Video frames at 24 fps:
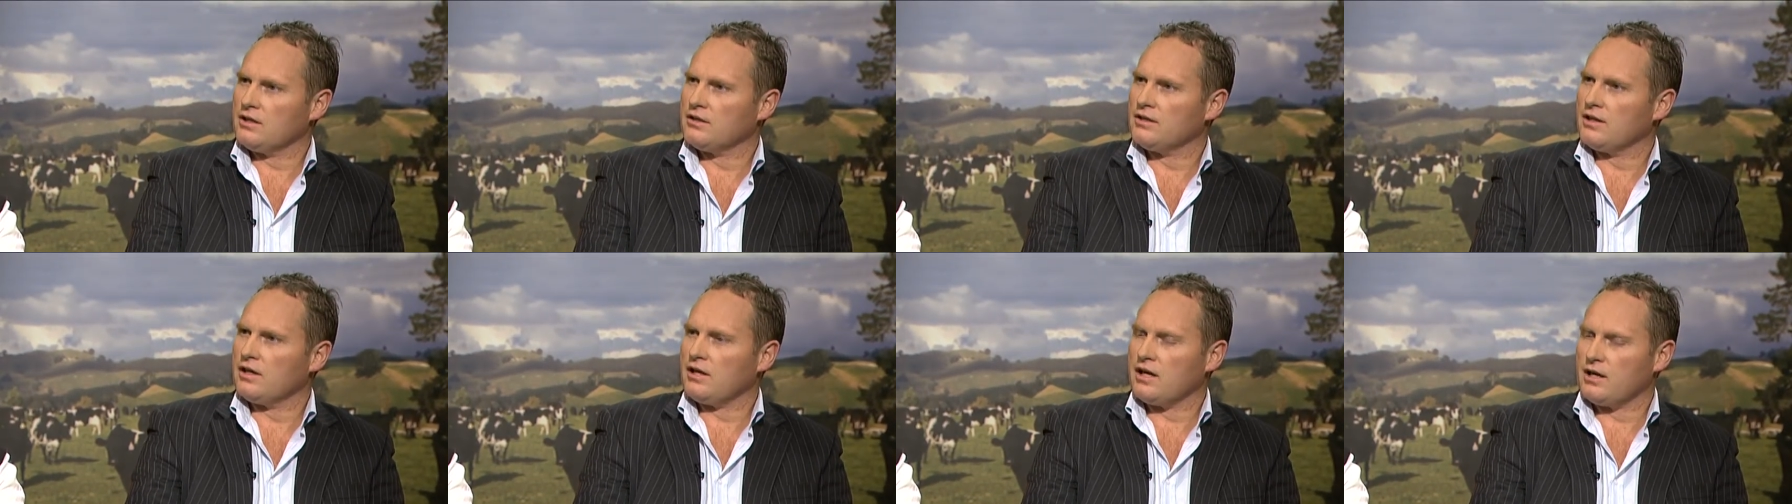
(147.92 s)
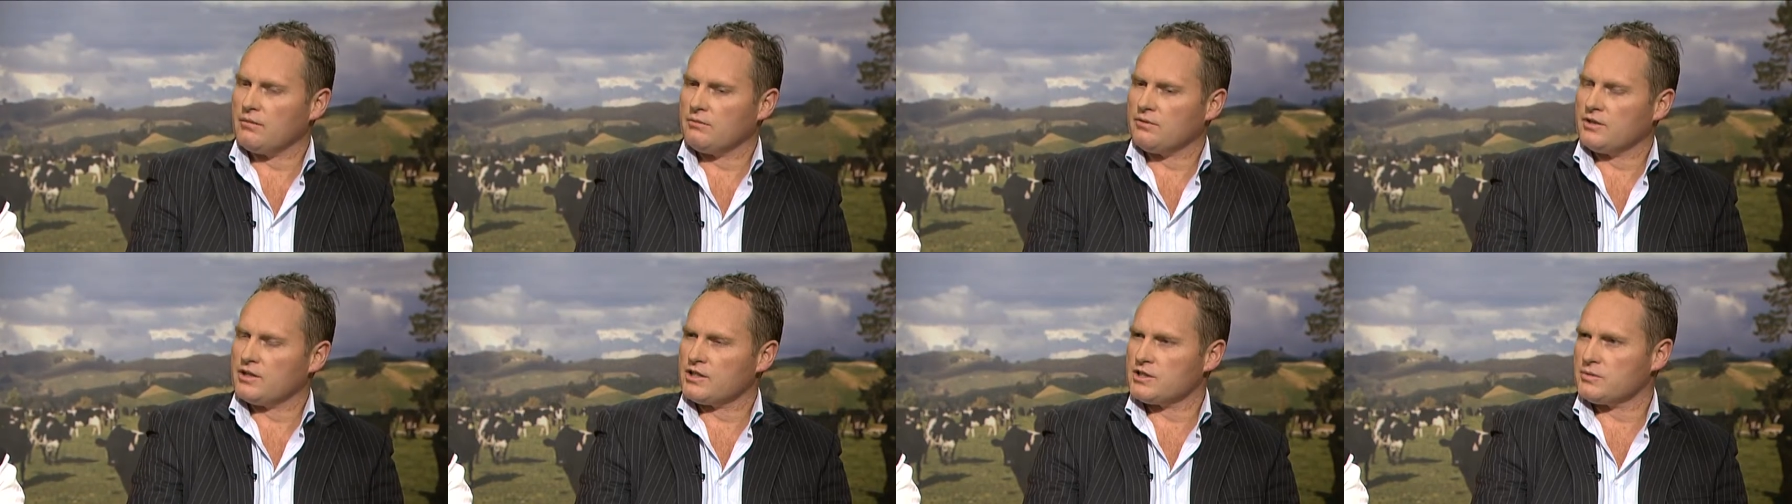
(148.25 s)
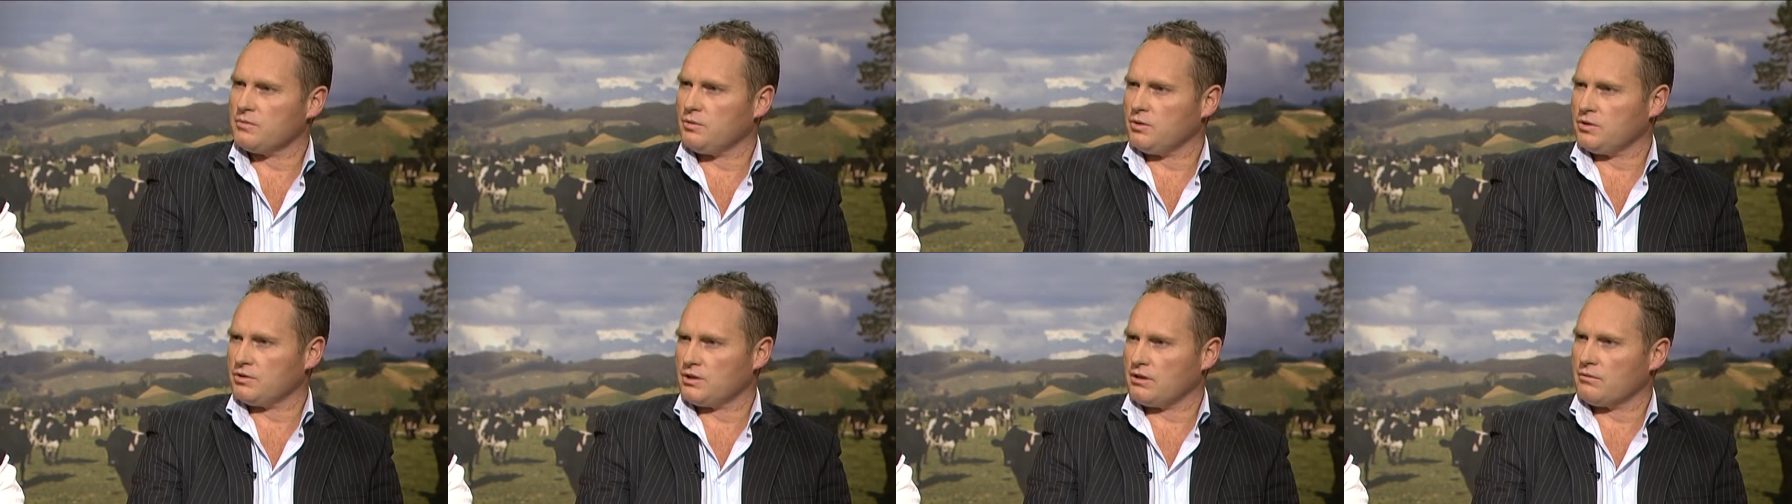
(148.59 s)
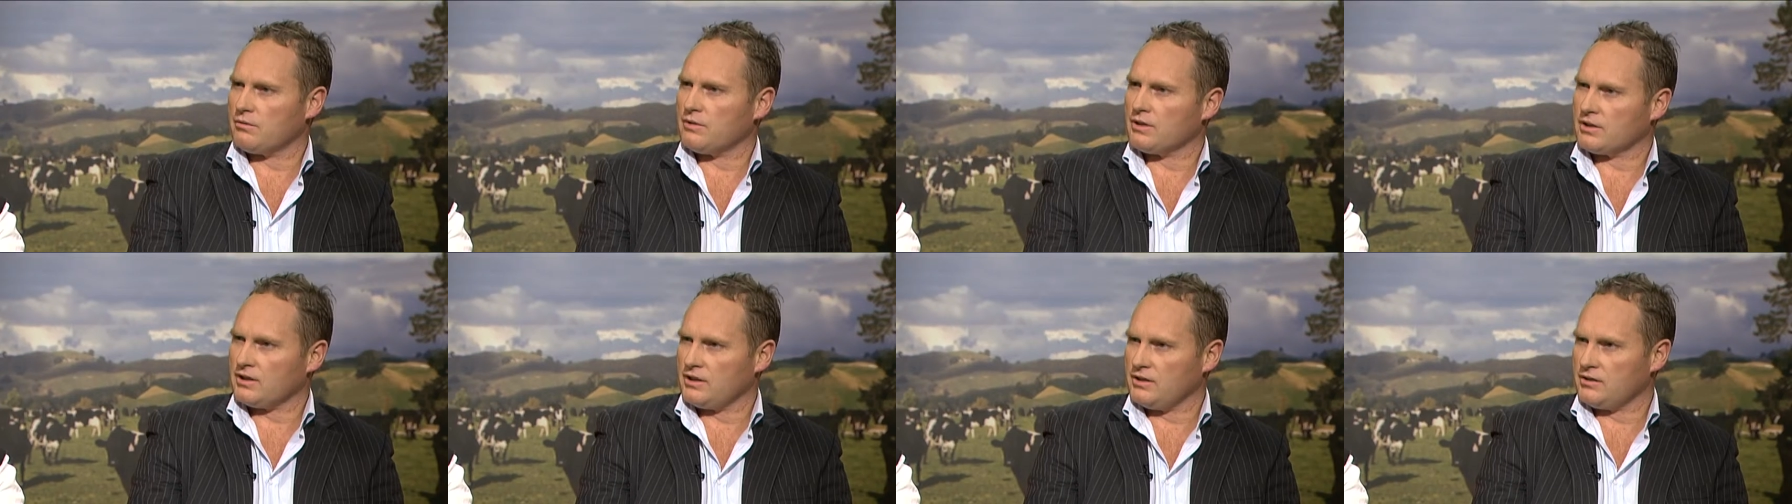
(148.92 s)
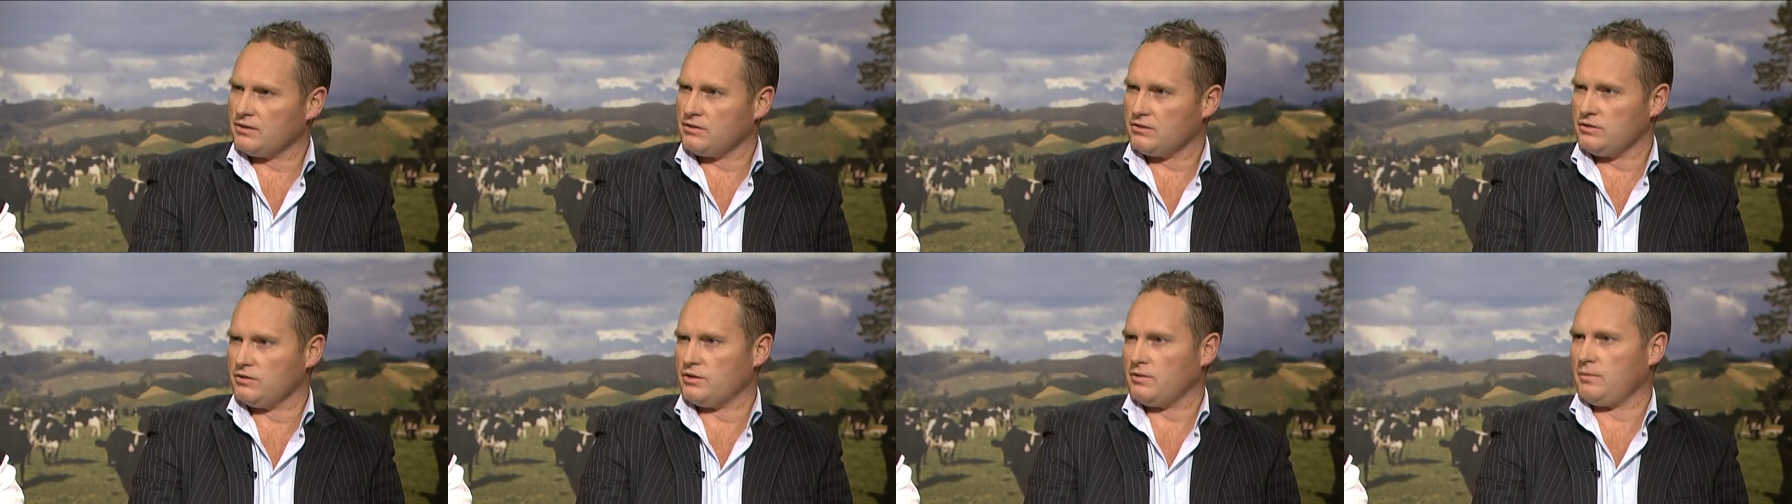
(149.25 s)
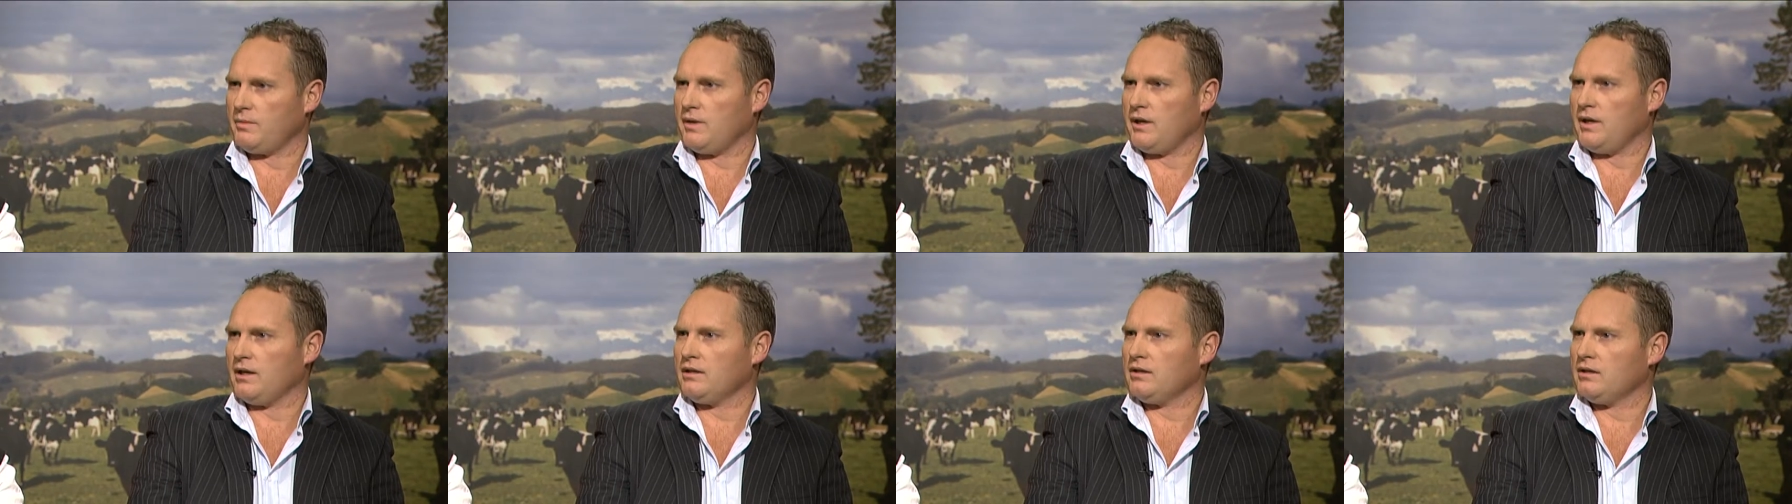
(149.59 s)
they're able to export directly to
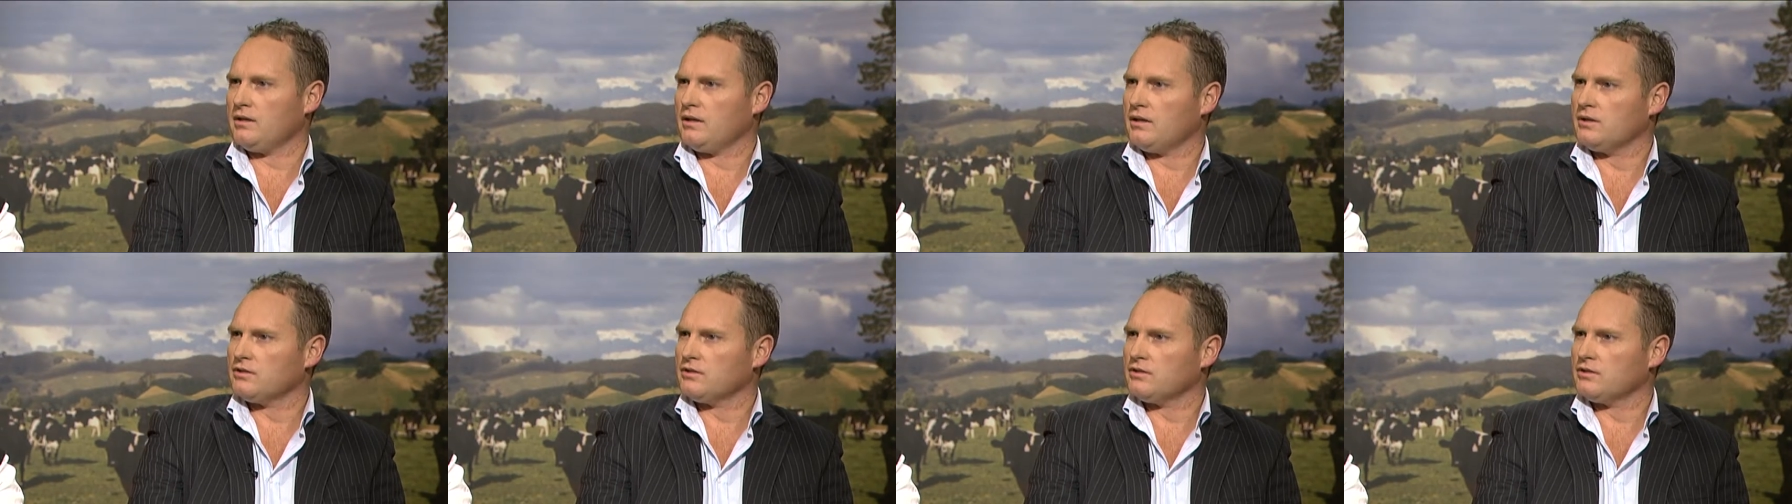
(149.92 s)
Japan,